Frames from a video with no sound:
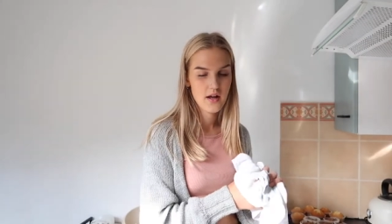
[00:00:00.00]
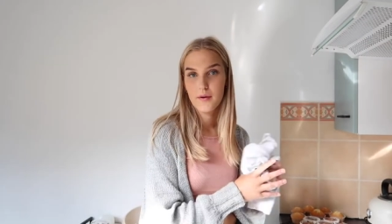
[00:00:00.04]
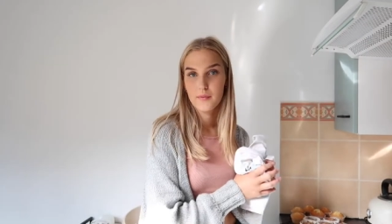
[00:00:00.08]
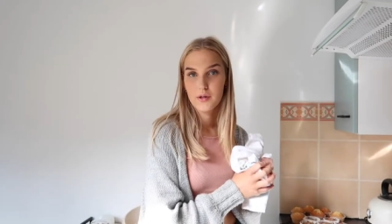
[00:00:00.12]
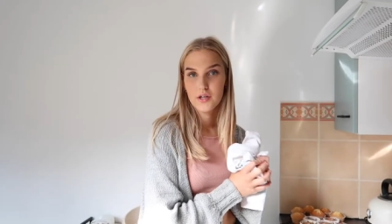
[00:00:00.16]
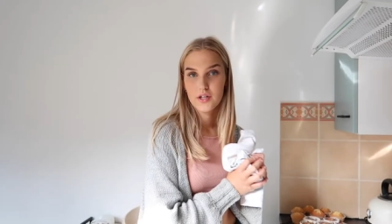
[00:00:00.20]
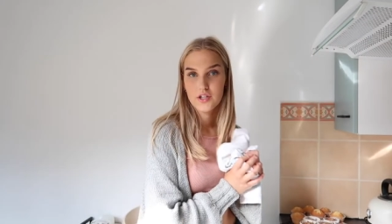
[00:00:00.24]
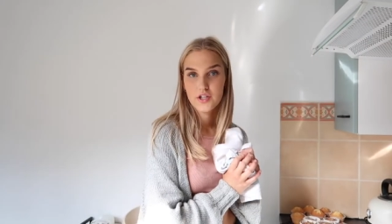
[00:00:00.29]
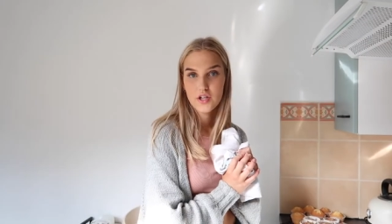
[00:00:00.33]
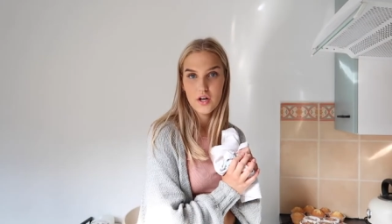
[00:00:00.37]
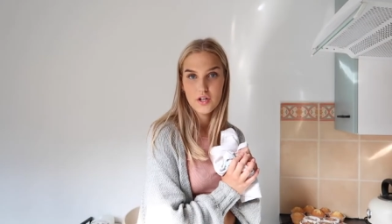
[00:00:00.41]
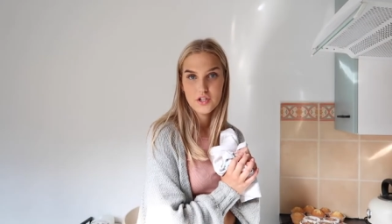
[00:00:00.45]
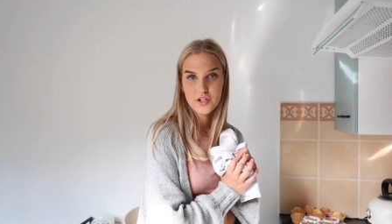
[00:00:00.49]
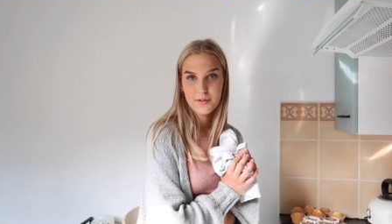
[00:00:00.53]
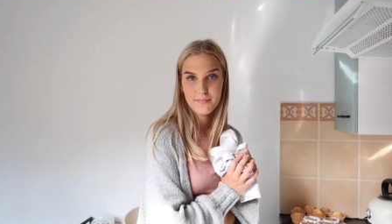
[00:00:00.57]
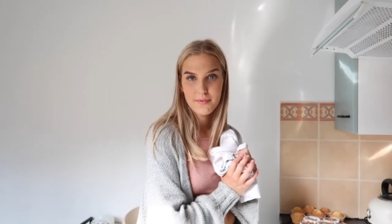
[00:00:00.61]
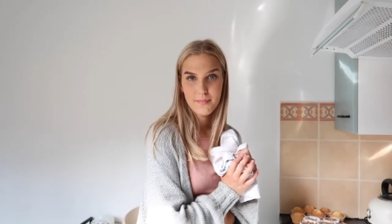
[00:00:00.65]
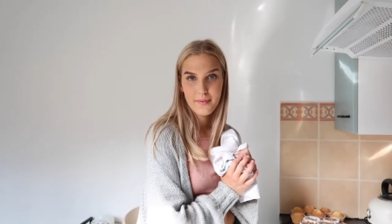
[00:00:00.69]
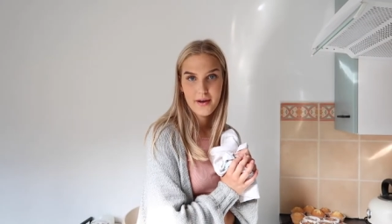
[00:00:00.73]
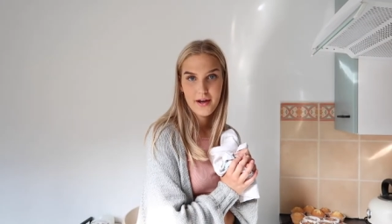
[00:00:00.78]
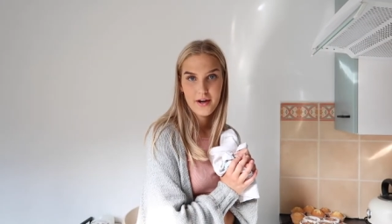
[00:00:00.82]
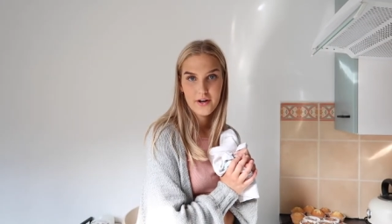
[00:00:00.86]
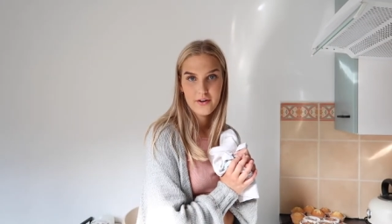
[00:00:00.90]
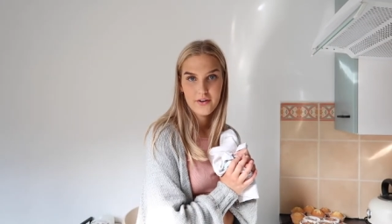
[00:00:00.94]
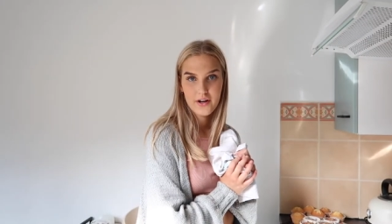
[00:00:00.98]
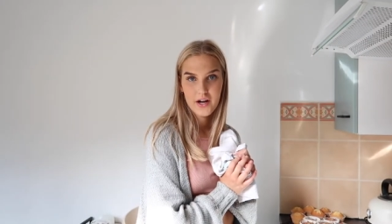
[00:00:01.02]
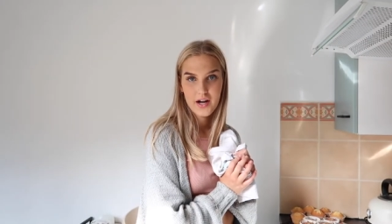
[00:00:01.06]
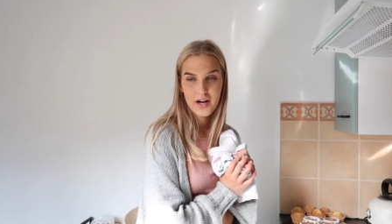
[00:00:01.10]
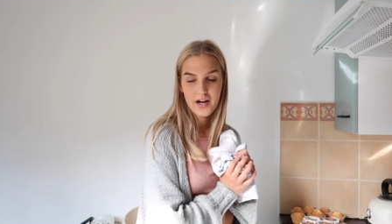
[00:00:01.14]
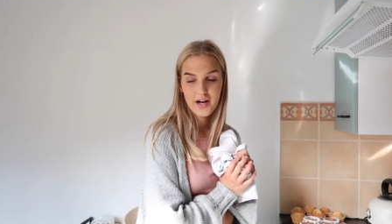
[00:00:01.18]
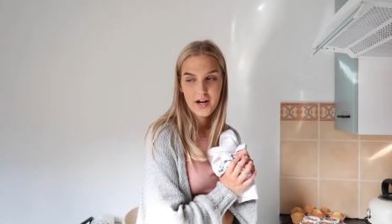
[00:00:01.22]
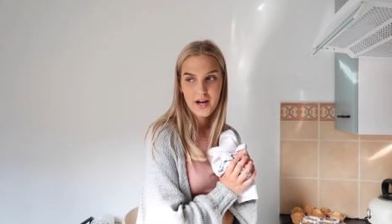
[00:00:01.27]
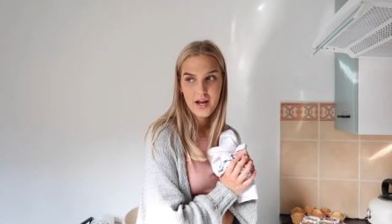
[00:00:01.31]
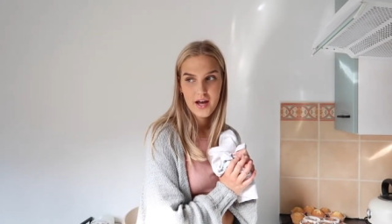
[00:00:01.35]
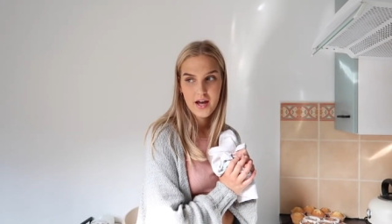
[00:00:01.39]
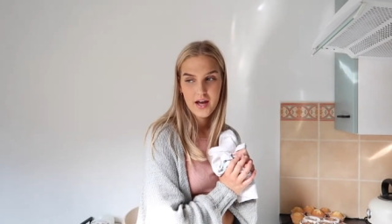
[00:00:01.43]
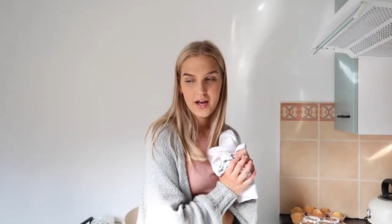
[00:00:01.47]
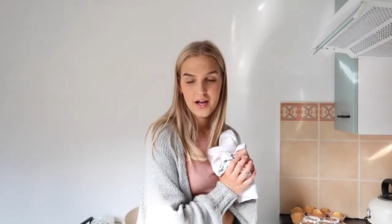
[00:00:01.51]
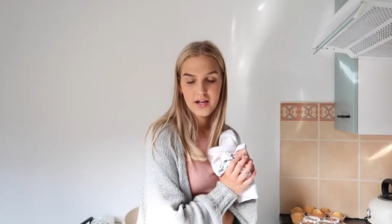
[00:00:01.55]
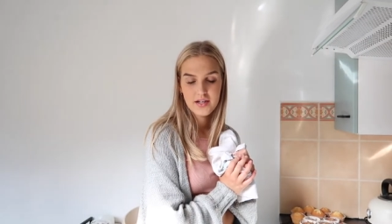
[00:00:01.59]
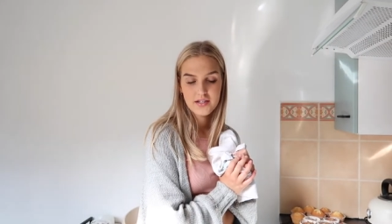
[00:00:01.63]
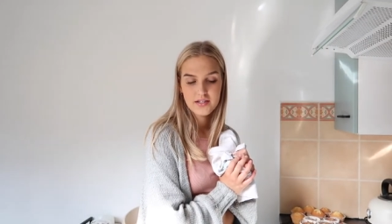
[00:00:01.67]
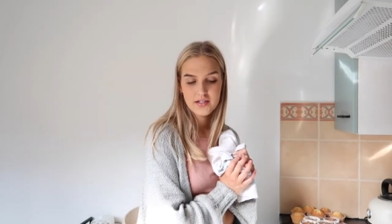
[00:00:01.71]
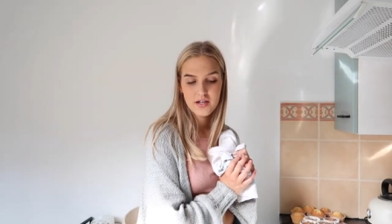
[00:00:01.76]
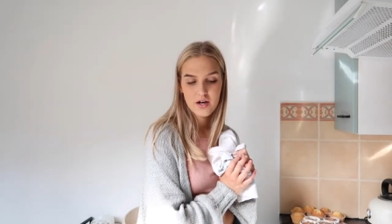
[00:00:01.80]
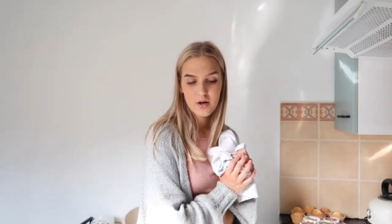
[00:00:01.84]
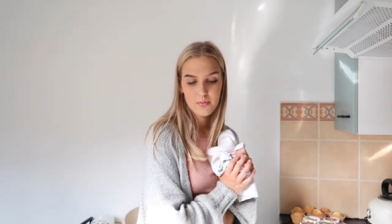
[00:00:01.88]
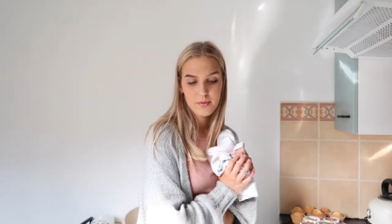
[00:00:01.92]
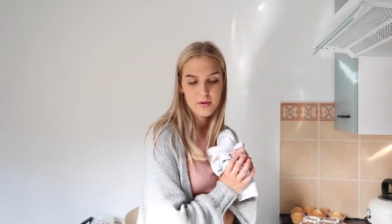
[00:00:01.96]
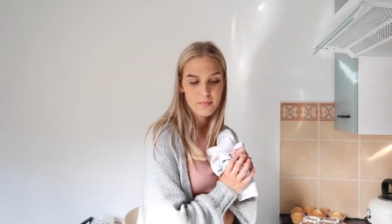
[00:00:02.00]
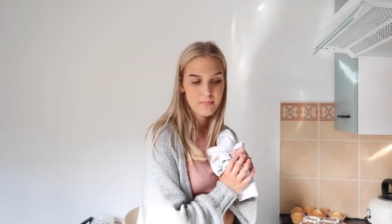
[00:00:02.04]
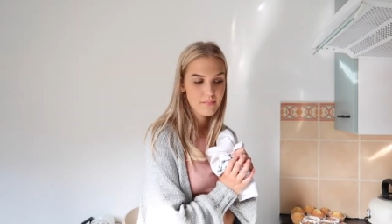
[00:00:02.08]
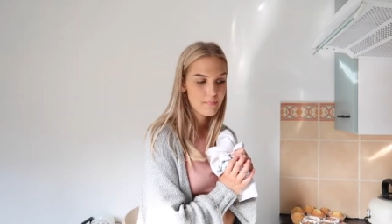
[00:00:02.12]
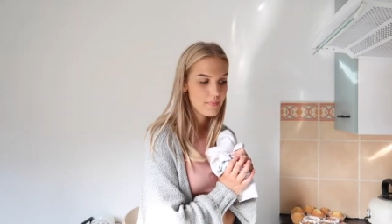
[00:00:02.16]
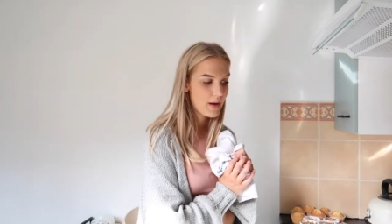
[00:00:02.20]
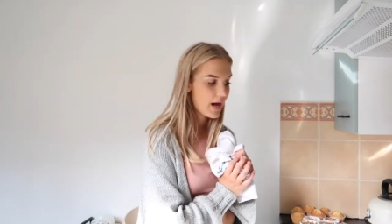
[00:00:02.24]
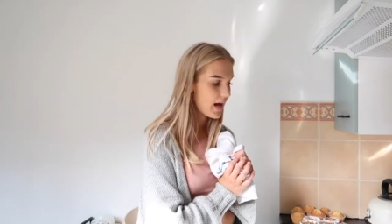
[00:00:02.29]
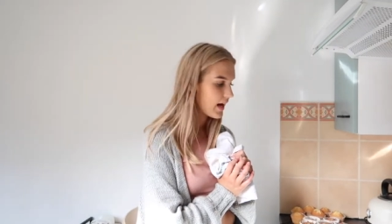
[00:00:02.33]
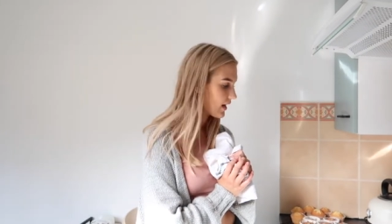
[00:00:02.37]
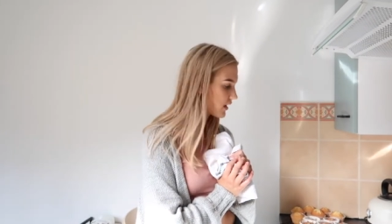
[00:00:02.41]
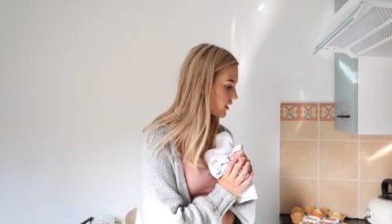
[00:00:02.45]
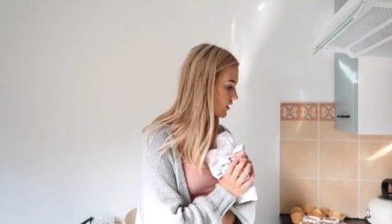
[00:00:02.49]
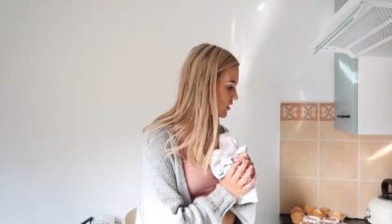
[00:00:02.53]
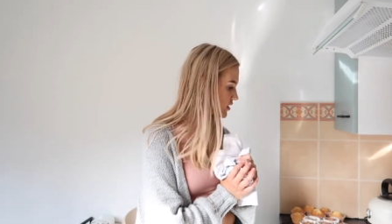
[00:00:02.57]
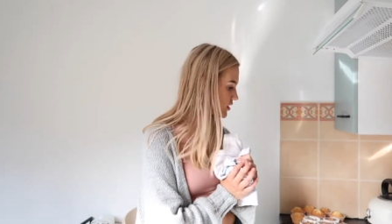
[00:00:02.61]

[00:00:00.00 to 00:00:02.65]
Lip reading: I'm gonna charge up the battery and I'll be back